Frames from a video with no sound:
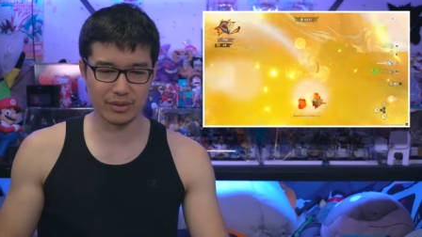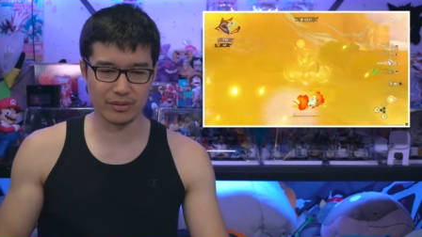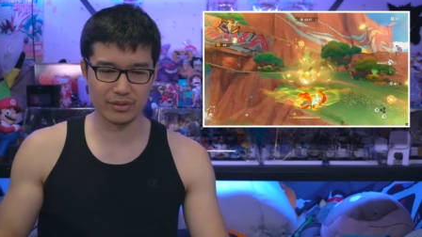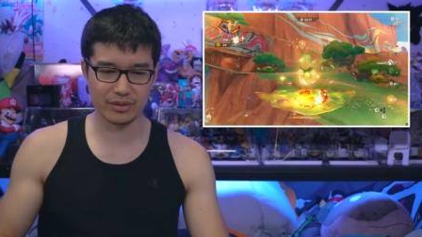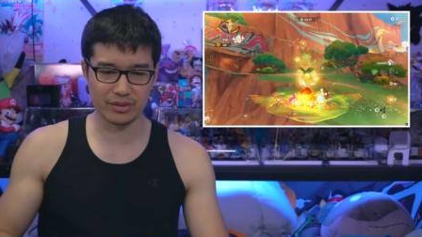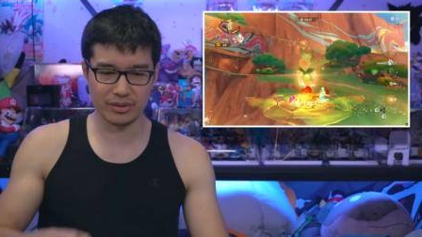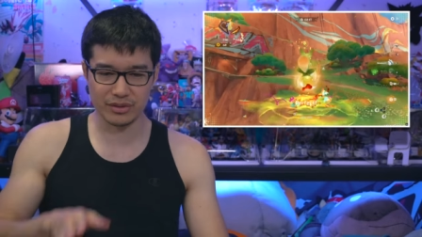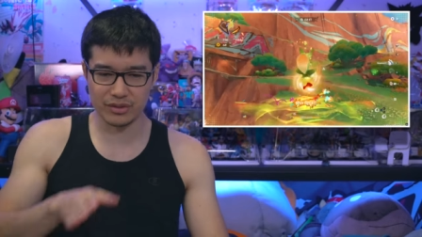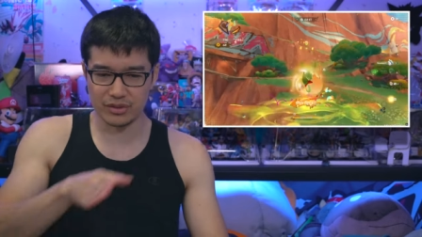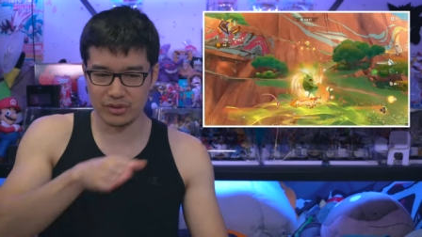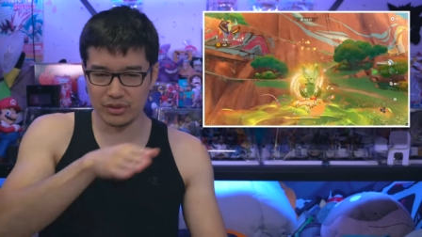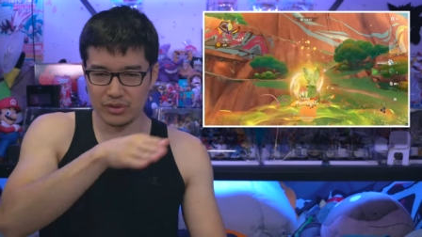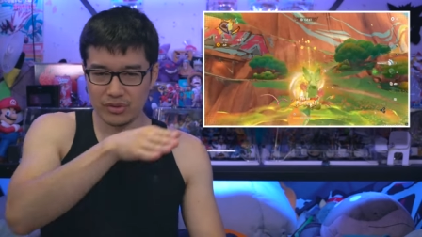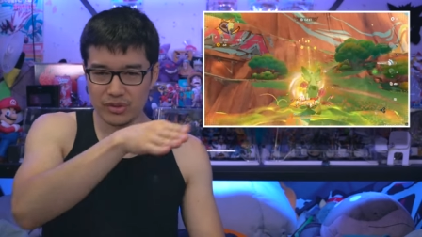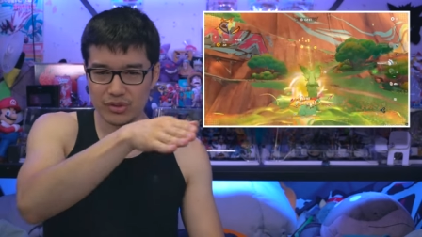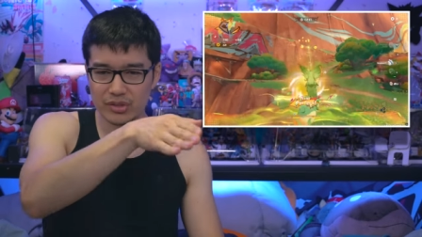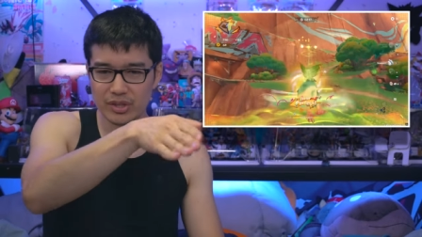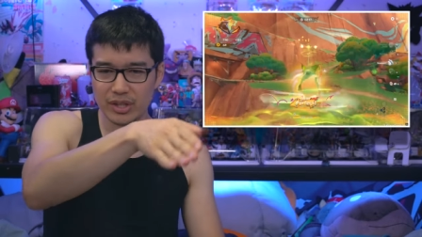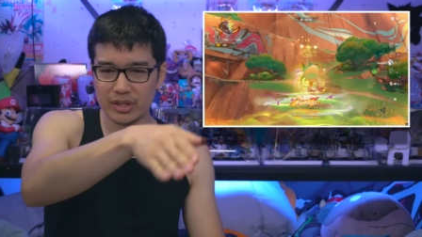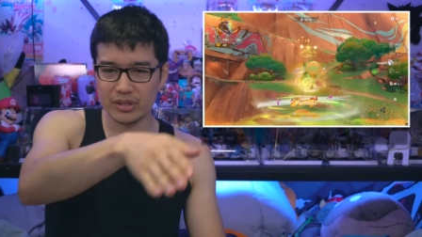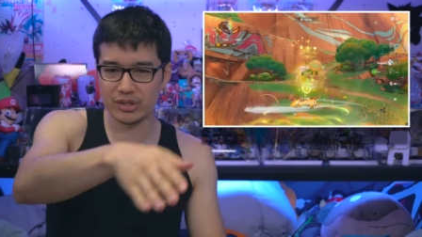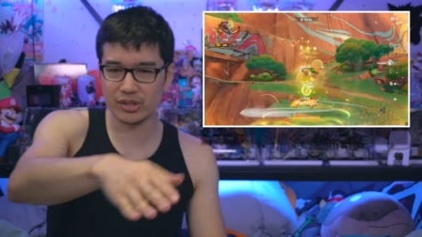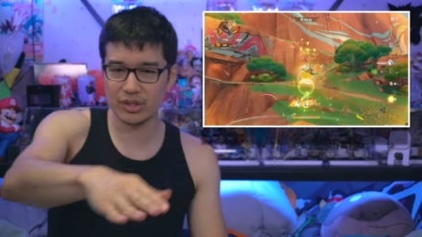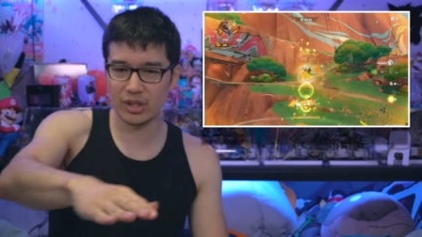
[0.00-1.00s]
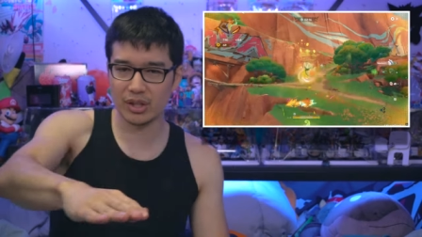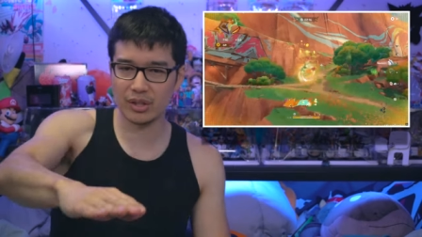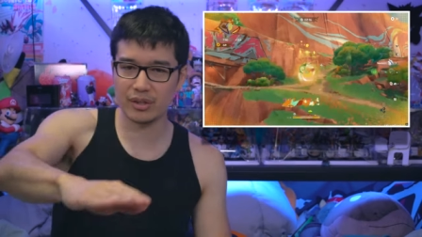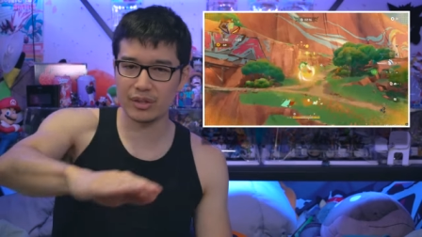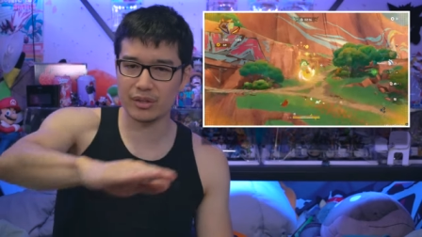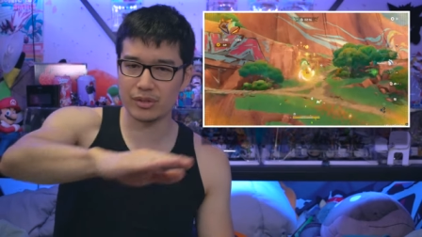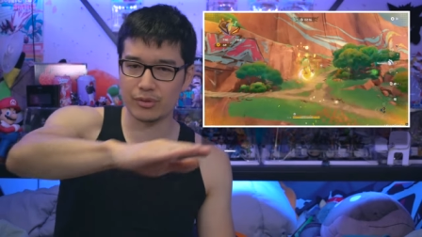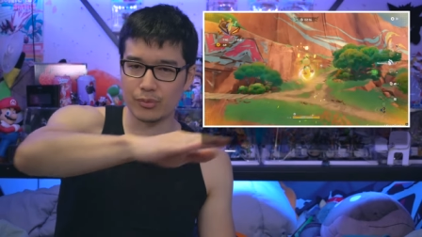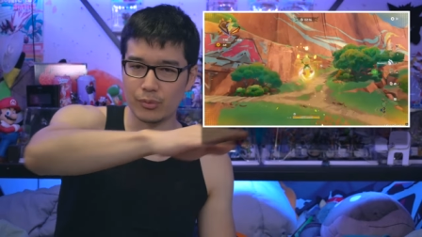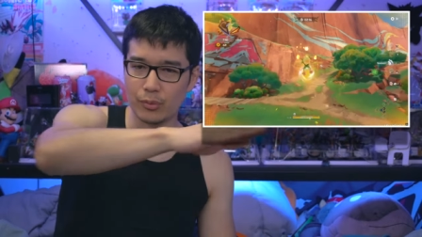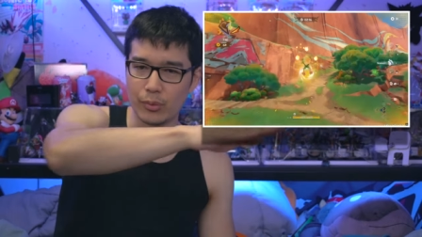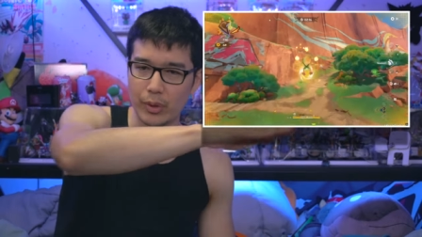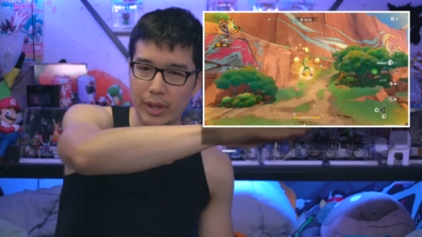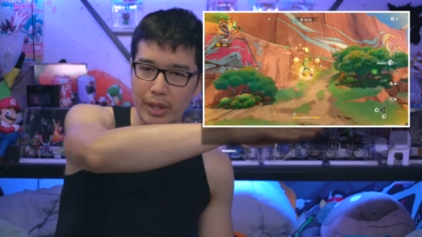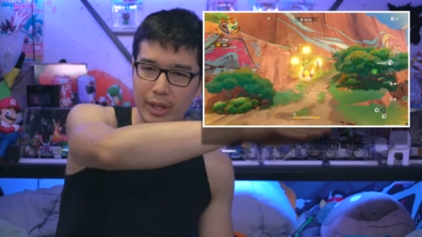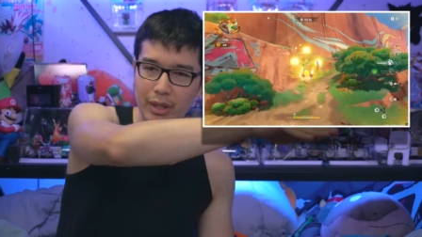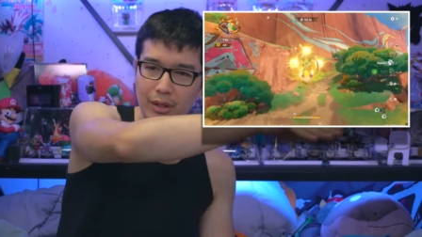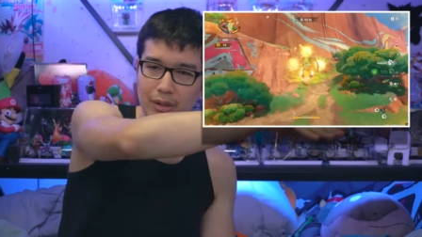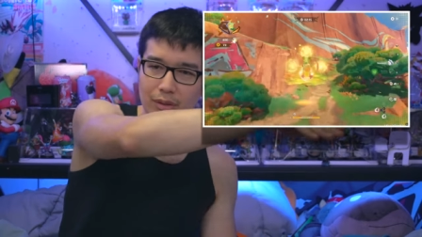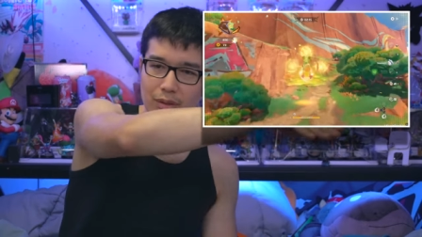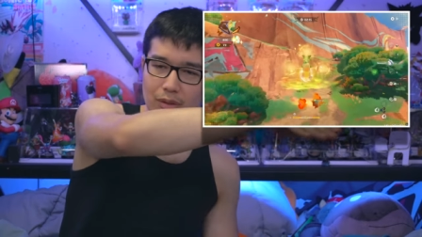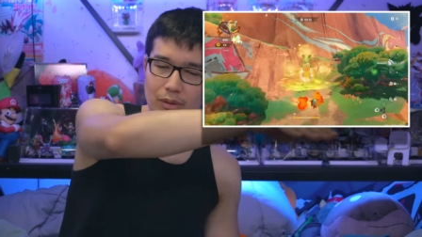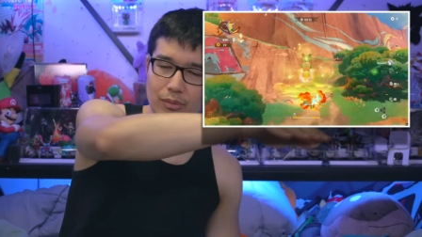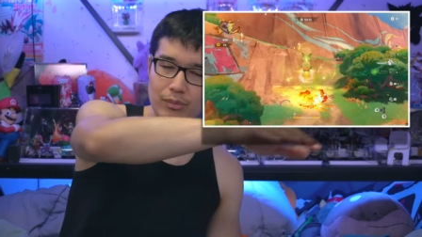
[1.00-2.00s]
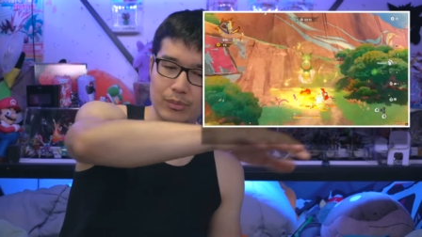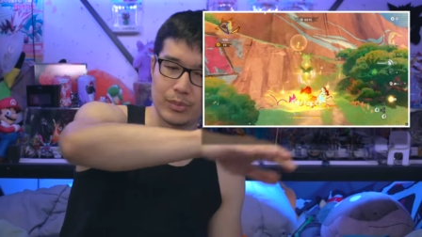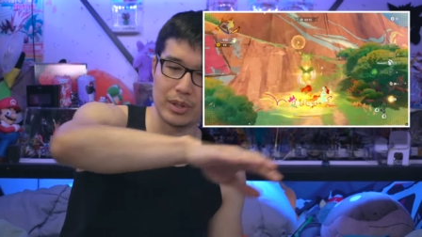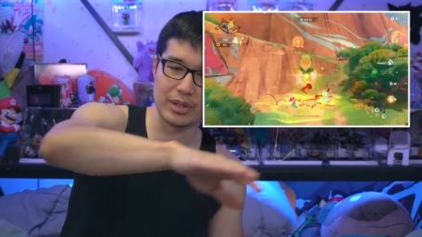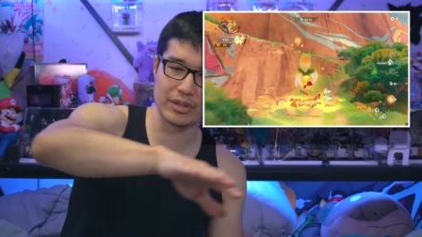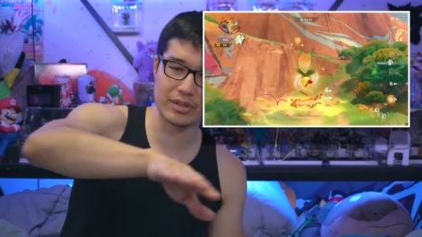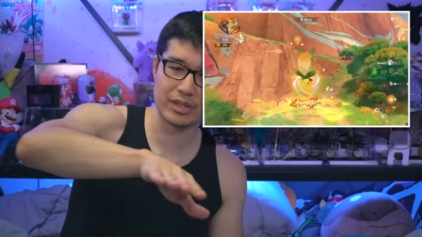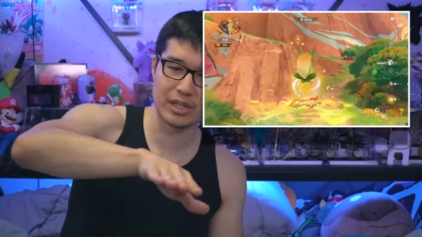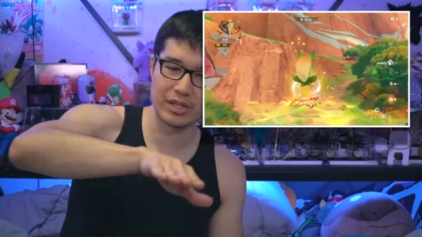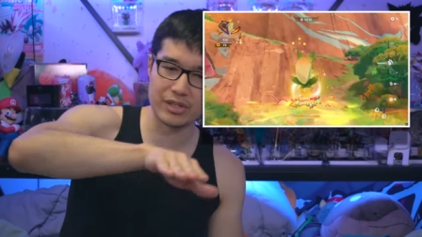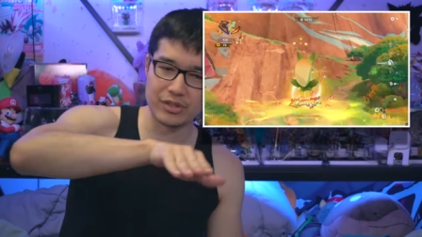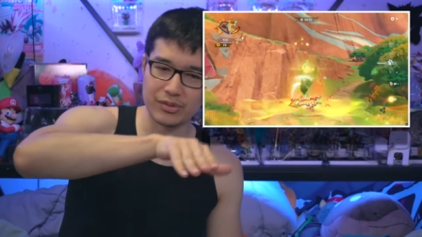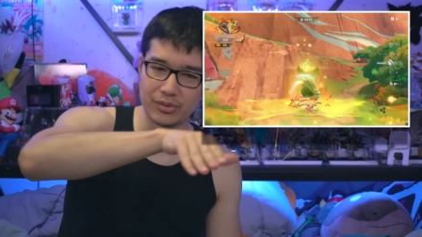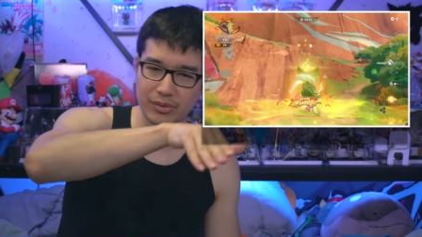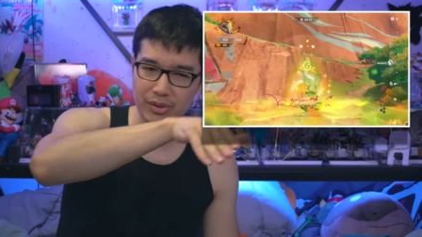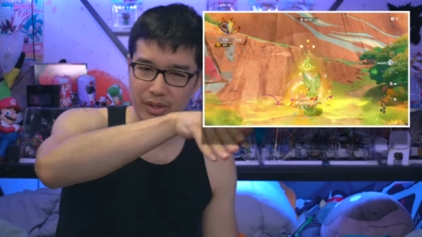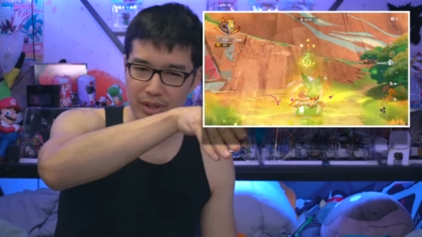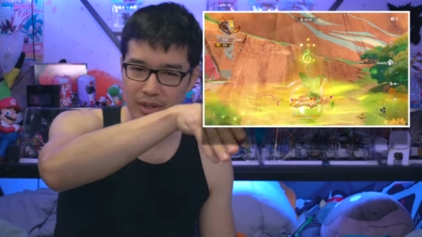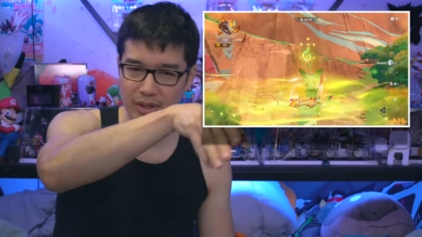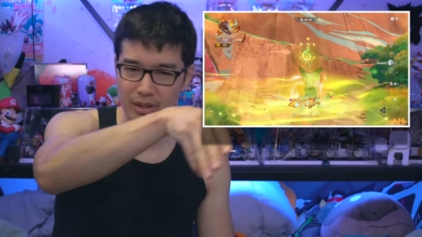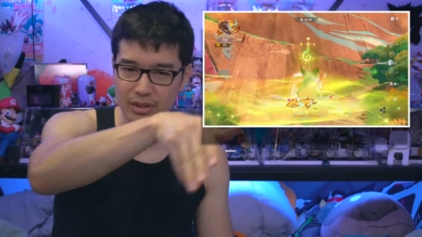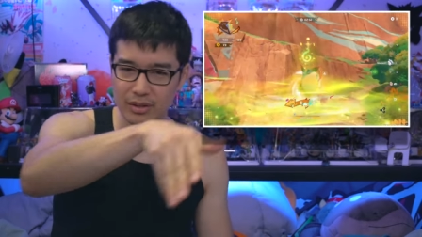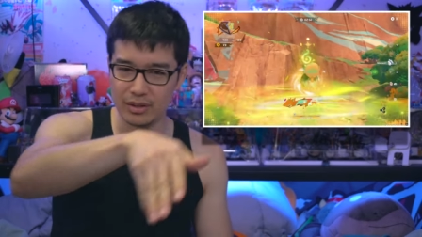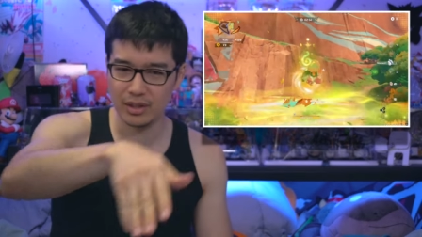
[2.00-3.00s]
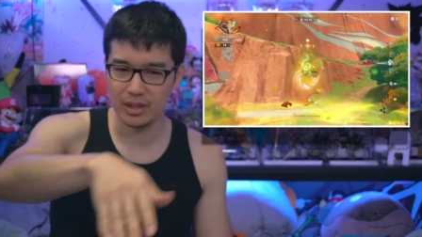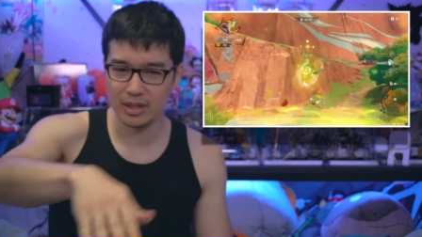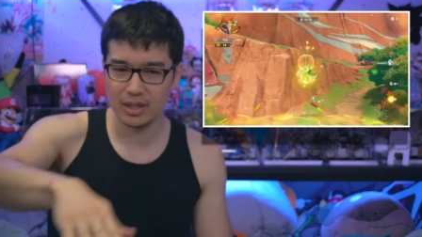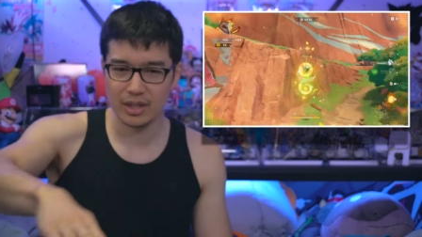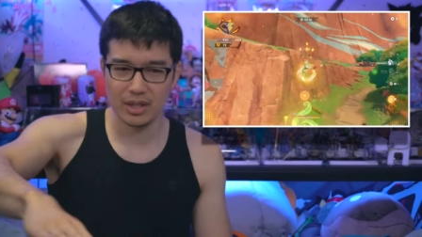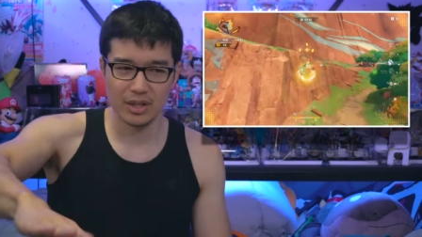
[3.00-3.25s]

Or just you're just like stuck on this rail essentially, and